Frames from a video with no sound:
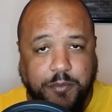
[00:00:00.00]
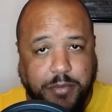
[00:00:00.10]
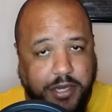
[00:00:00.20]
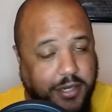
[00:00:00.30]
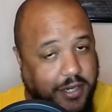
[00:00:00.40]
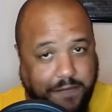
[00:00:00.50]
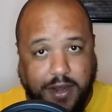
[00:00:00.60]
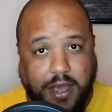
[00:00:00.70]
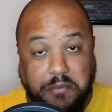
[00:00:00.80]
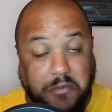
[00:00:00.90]
But if
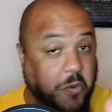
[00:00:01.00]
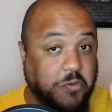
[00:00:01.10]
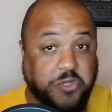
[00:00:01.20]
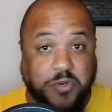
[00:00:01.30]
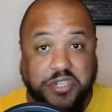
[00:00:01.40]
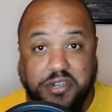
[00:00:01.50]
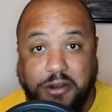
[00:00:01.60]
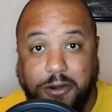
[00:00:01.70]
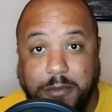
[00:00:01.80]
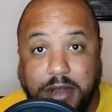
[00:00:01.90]
not, I won't twist your arm.